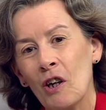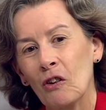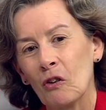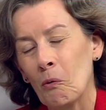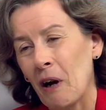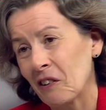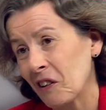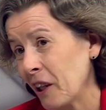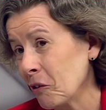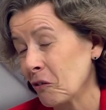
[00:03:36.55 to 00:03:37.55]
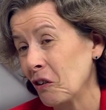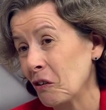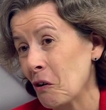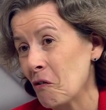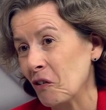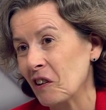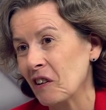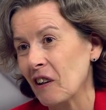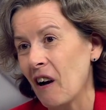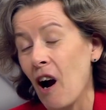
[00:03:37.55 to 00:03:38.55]
So as head of the
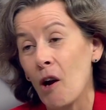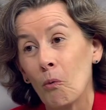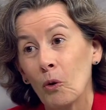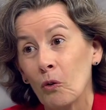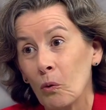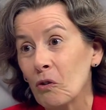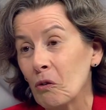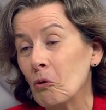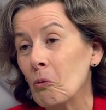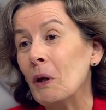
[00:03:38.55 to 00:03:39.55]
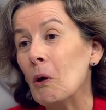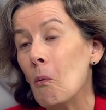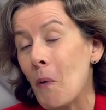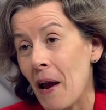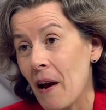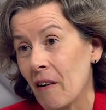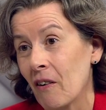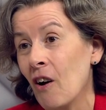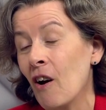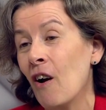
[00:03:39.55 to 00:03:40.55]
service, I want also to be aware
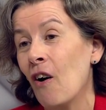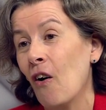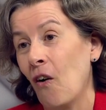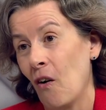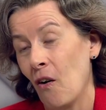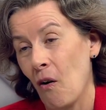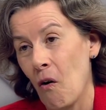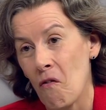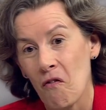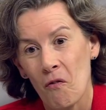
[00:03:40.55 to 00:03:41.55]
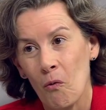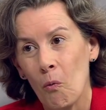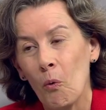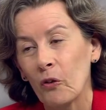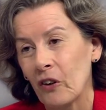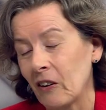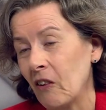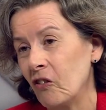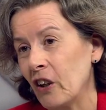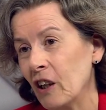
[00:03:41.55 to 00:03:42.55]
of what that
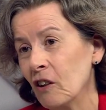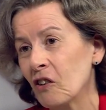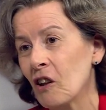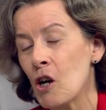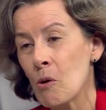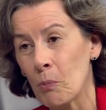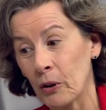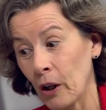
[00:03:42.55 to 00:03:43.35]
entails, but